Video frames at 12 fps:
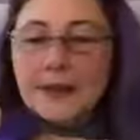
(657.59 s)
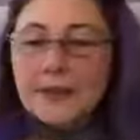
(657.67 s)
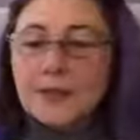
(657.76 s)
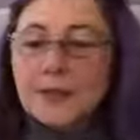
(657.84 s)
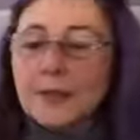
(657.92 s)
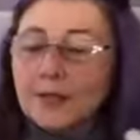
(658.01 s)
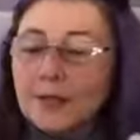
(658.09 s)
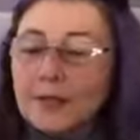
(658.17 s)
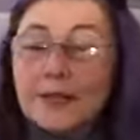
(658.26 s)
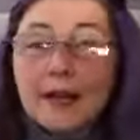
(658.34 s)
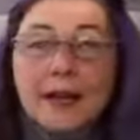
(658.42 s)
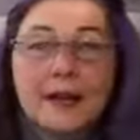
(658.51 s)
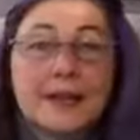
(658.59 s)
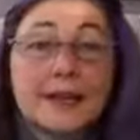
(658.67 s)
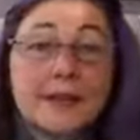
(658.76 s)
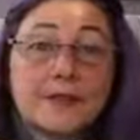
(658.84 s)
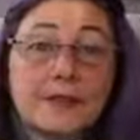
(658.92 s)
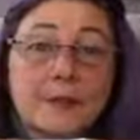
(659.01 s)
this one was a
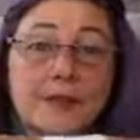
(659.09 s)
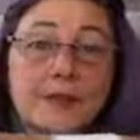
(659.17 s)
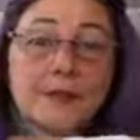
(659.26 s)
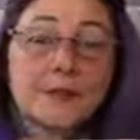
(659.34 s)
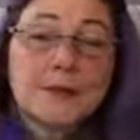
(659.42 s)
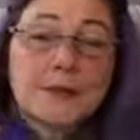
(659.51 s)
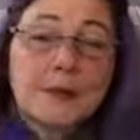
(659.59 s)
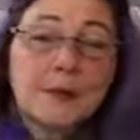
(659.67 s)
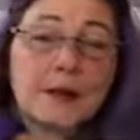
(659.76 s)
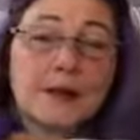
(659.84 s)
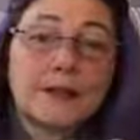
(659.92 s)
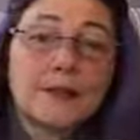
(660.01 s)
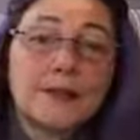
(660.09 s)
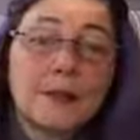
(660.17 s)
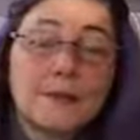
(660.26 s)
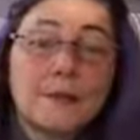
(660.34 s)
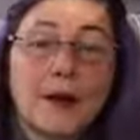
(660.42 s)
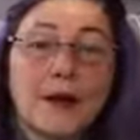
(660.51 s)
gift to me from someone who
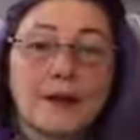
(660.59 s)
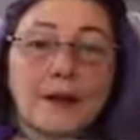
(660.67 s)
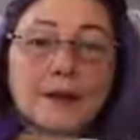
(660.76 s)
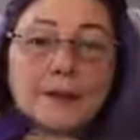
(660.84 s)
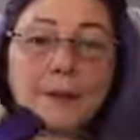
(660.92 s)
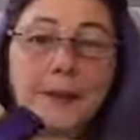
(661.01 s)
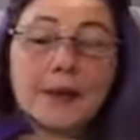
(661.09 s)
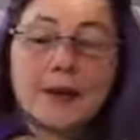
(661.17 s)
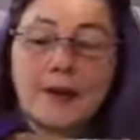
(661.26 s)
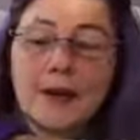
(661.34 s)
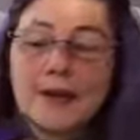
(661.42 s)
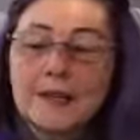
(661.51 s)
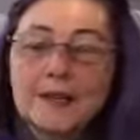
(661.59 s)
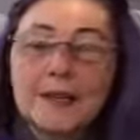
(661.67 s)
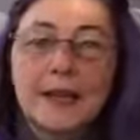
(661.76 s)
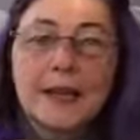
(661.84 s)
had bought a better harness,